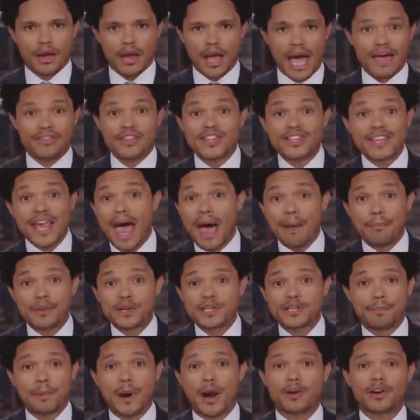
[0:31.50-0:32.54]
And this app
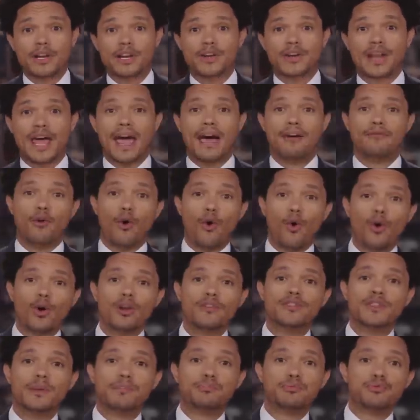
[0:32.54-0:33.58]
is apparently going to have all
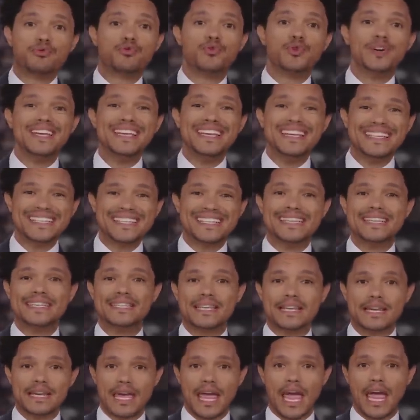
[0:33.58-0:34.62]
of the
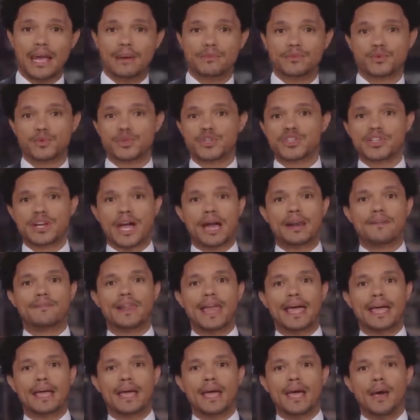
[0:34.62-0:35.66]
pre-season games, which is kind of
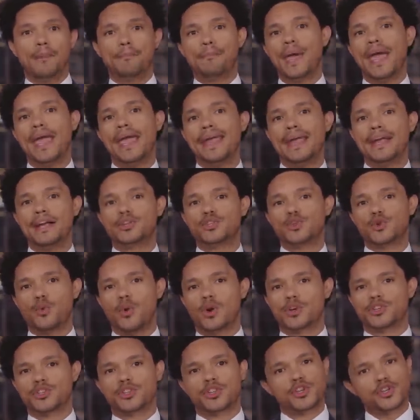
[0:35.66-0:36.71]
like paying to
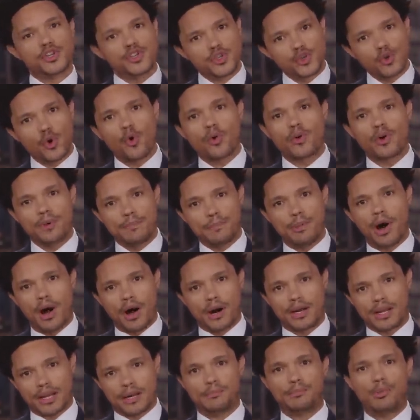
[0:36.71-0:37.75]
watch the story
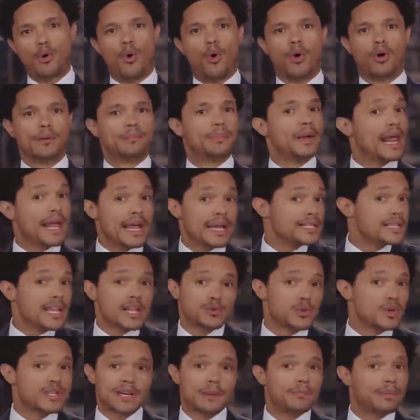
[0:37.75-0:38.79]
part in porn. But I guess
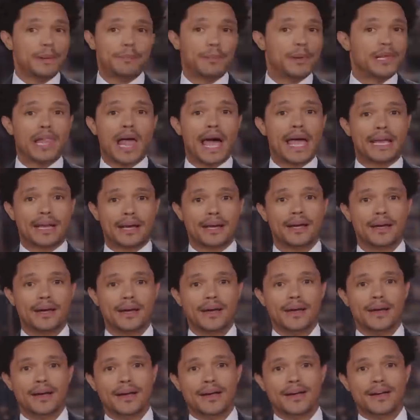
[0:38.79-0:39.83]
that's what some people like.
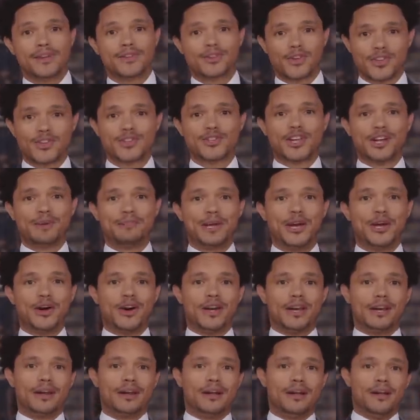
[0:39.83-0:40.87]
So this is going to be
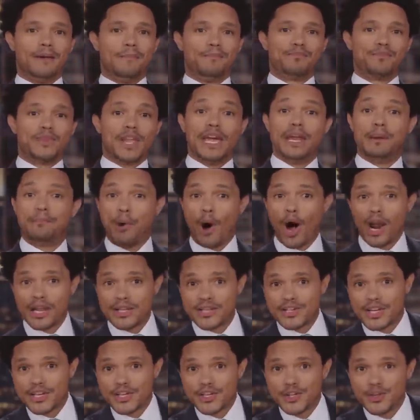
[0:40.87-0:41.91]
good. In
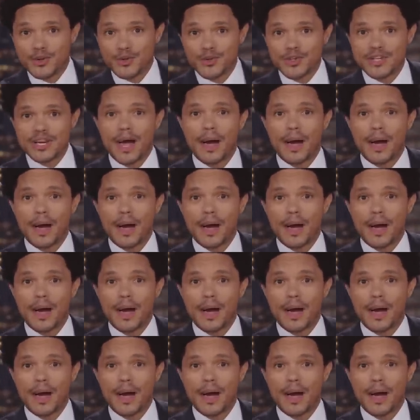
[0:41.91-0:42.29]
politics news,